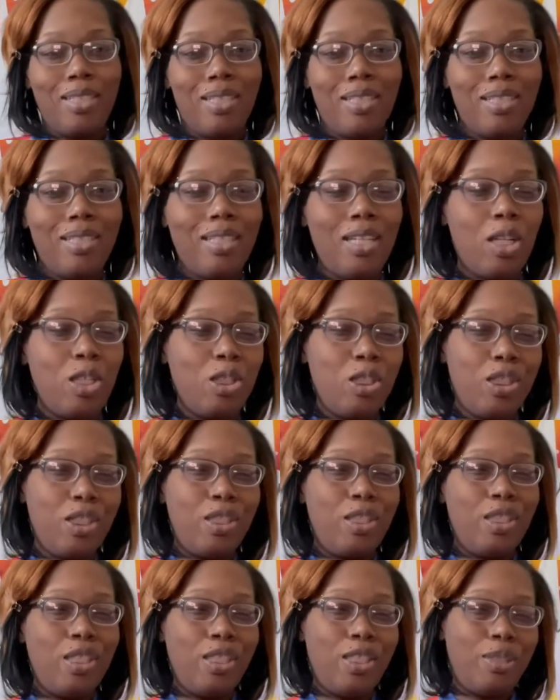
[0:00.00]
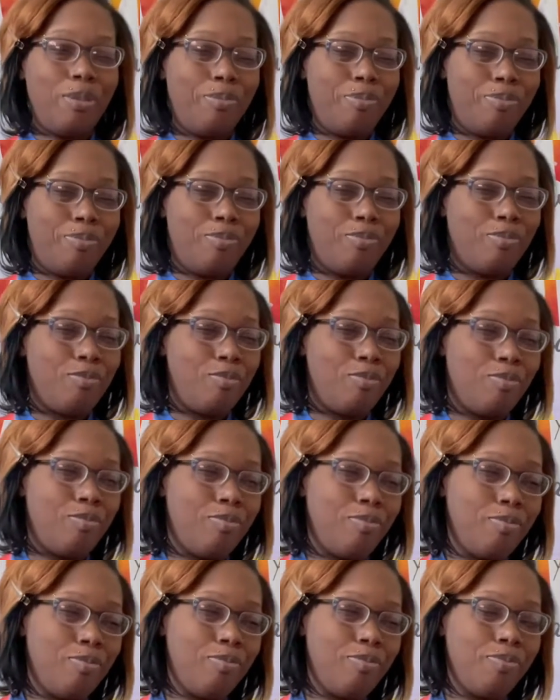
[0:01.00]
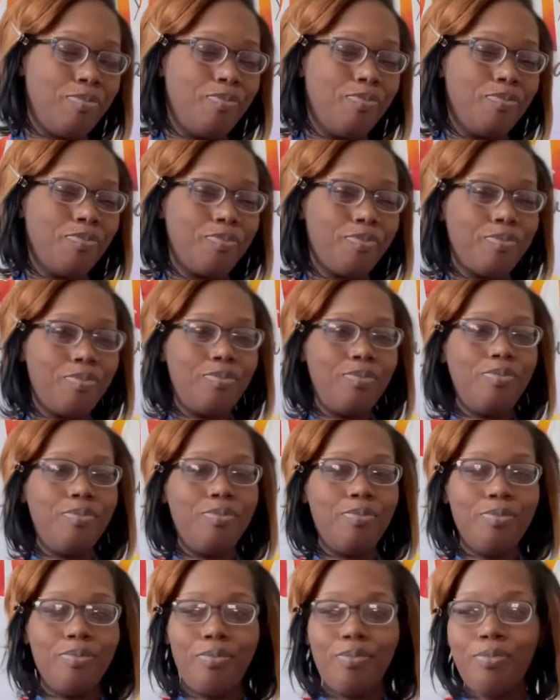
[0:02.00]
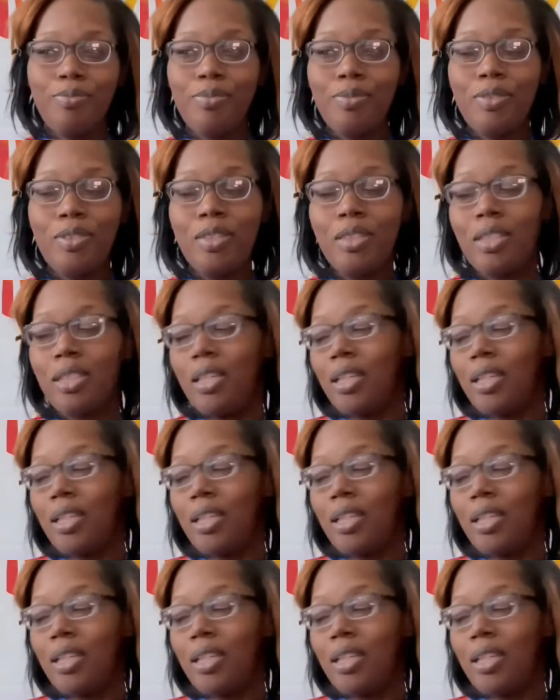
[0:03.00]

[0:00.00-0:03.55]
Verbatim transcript: nurture him. With her bosom?